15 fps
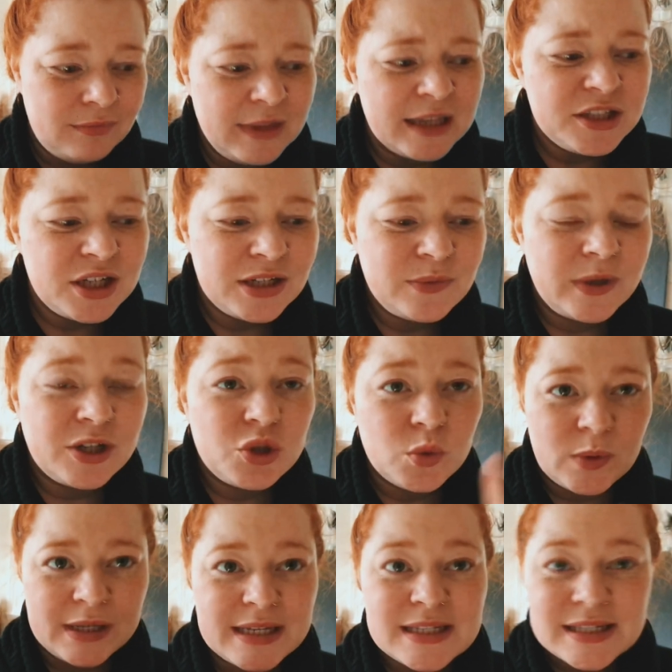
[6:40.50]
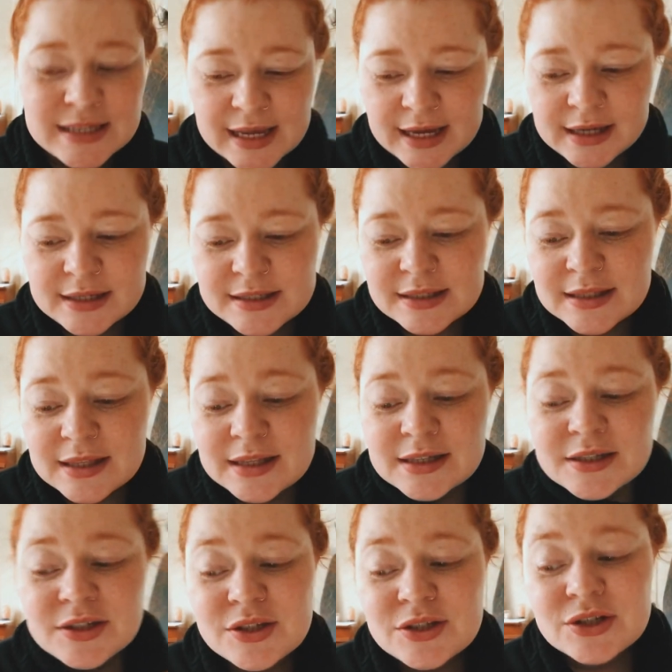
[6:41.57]
January 26th.
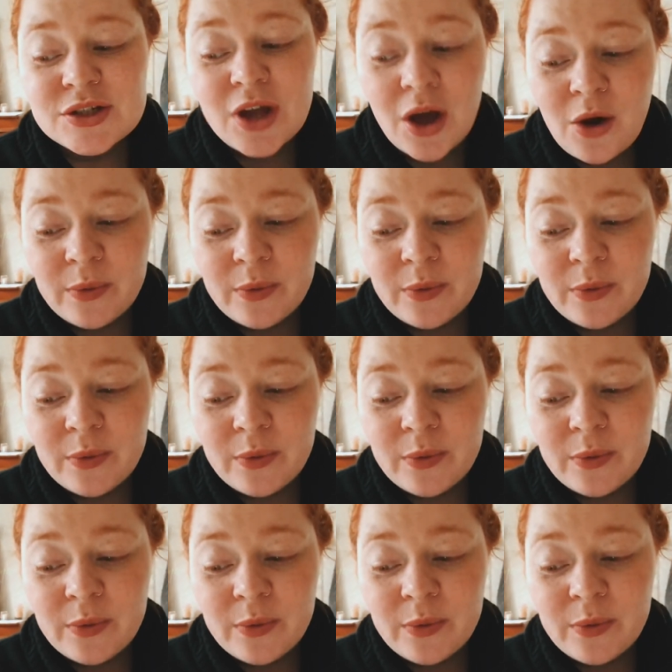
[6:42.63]
So